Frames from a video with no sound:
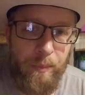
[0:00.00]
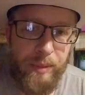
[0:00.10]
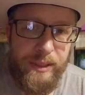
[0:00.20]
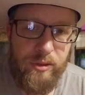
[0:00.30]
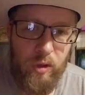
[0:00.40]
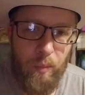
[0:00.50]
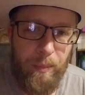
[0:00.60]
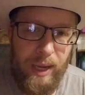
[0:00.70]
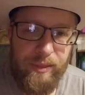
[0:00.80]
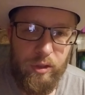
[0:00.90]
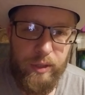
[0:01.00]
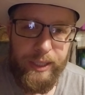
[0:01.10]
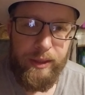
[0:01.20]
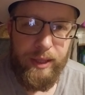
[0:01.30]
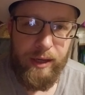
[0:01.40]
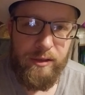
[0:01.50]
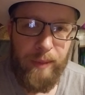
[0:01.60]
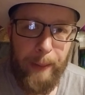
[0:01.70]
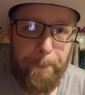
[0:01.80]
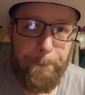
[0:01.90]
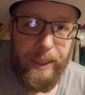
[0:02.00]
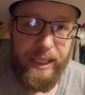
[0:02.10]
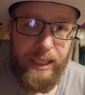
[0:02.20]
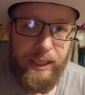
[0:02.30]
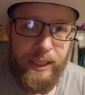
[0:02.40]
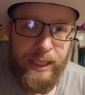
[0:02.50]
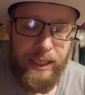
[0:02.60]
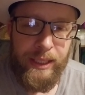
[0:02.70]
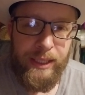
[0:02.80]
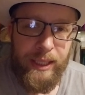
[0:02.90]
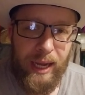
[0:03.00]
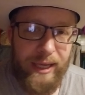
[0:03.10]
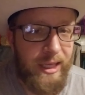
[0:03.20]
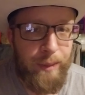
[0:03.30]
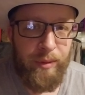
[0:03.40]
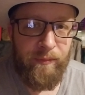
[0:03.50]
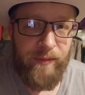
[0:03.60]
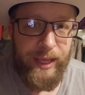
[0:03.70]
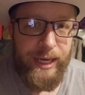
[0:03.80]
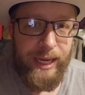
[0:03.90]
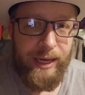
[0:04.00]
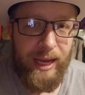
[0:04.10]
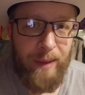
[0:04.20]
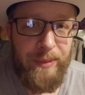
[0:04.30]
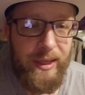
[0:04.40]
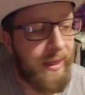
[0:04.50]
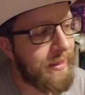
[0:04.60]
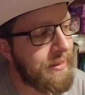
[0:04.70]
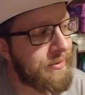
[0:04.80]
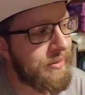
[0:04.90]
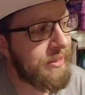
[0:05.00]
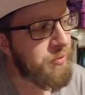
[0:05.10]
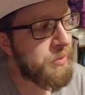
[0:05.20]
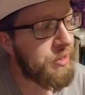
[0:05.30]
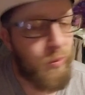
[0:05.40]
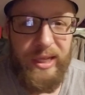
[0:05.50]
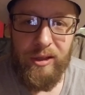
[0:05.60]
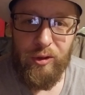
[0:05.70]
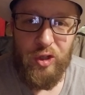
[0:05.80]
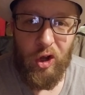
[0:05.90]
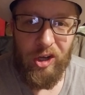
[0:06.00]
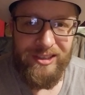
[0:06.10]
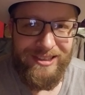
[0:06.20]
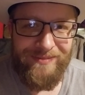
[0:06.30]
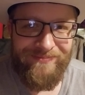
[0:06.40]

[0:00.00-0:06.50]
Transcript: Please don't mind the cricket. That is my buddy. I keep him fed and happy, and he sings me sweet little songs.